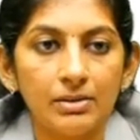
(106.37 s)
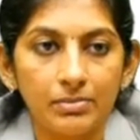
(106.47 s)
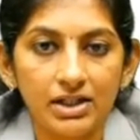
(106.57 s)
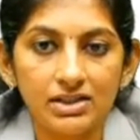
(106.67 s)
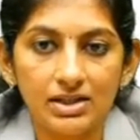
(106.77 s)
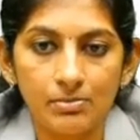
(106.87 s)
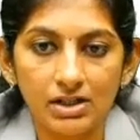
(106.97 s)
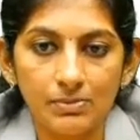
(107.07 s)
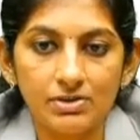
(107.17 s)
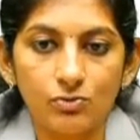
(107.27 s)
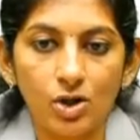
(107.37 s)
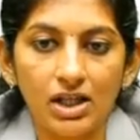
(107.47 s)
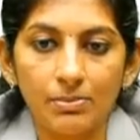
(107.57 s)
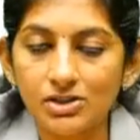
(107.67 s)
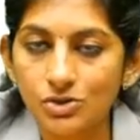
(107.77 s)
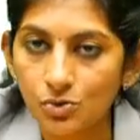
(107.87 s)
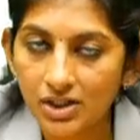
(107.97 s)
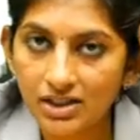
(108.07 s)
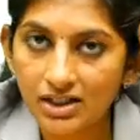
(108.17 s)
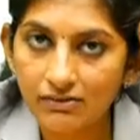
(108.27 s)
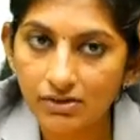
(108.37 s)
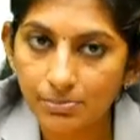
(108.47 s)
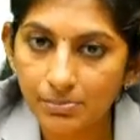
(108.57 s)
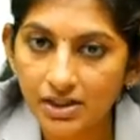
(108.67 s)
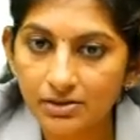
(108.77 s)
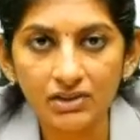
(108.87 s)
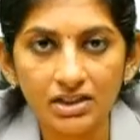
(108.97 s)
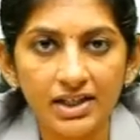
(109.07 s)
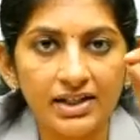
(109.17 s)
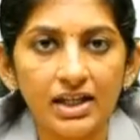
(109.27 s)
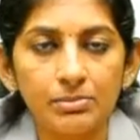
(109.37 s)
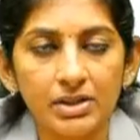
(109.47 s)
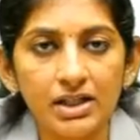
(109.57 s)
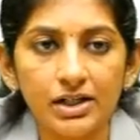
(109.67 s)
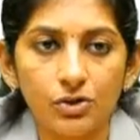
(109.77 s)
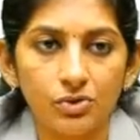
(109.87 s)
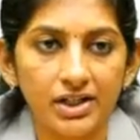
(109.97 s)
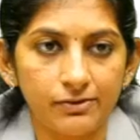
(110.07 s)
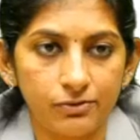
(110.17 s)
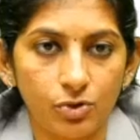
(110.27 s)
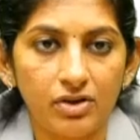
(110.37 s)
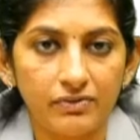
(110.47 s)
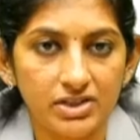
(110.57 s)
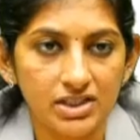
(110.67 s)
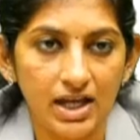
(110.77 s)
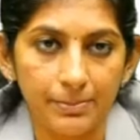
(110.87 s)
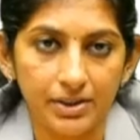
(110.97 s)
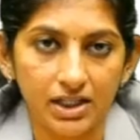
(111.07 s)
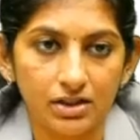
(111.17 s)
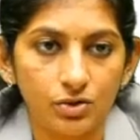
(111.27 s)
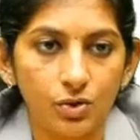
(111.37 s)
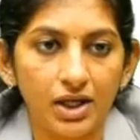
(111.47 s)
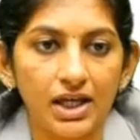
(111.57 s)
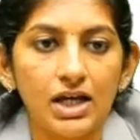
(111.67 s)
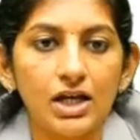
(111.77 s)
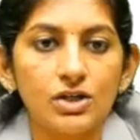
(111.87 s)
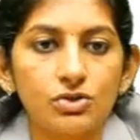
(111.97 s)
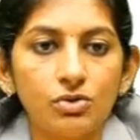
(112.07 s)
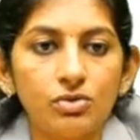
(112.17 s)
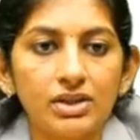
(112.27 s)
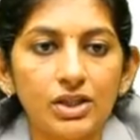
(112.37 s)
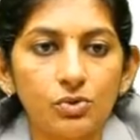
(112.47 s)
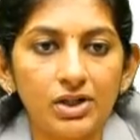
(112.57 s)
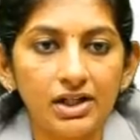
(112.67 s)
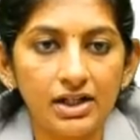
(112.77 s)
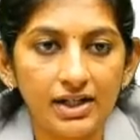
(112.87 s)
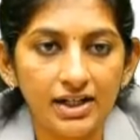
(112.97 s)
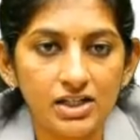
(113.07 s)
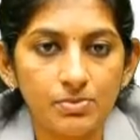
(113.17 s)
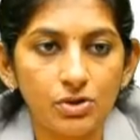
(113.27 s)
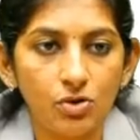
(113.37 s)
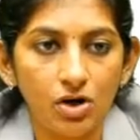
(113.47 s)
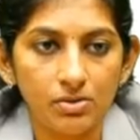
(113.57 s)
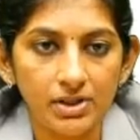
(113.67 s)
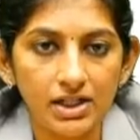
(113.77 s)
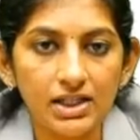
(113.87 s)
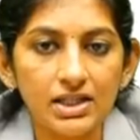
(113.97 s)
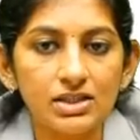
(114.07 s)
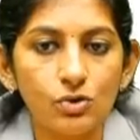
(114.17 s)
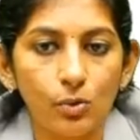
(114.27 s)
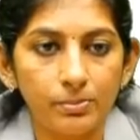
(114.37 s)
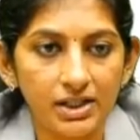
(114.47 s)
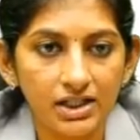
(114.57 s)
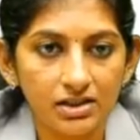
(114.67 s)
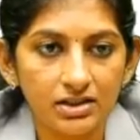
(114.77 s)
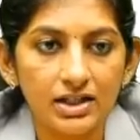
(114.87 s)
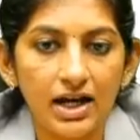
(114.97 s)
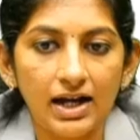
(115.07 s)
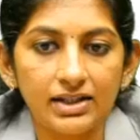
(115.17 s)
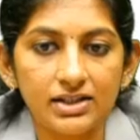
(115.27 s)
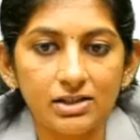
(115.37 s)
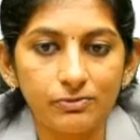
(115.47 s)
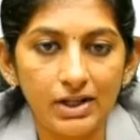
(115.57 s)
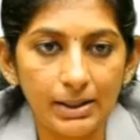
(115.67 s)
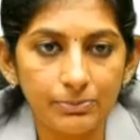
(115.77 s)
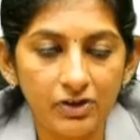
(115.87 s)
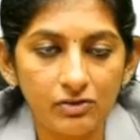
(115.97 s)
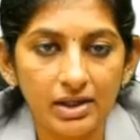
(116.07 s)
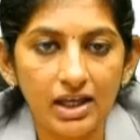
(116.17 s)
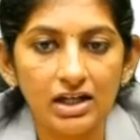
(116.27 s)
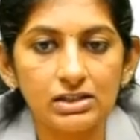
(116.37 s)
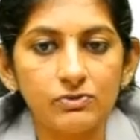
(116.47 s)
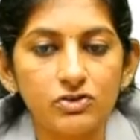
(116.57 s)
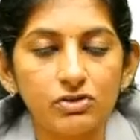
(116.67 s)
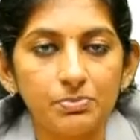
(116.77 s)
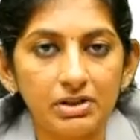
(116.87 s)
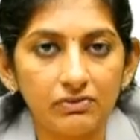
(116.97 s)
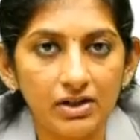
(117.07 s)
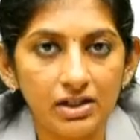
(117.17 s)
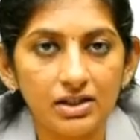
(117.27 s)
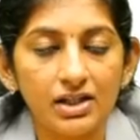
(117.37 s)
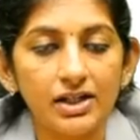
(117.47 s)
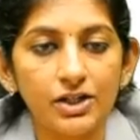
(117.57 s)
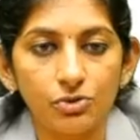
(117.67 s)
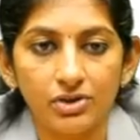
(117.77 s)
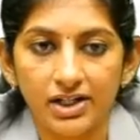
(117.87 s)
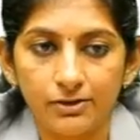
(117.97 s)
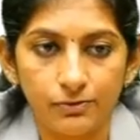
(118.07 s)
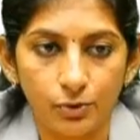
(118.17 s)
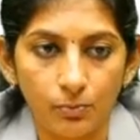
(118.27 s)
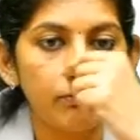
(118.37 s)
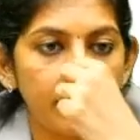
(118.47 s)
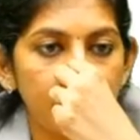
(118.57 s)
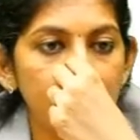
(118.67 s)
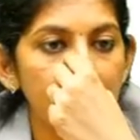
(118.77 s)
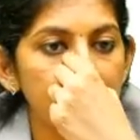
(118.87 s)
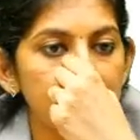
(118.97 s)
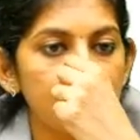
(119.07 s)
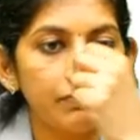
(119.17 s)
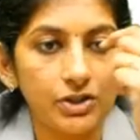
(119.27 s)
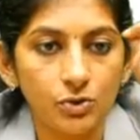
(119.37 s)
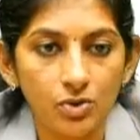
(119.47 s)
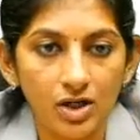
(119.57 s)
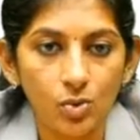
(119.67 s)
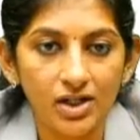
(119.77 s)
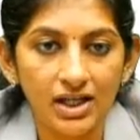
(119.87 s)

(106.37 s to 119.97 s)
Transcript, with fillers: But sometimes what happens during the development, there can be a retrograde flow which is happening. Okay, so the ureteral attachment normally is oblique. And there is a flap valve mechanism which will prevent the retrograde flow. When there is a V U R, what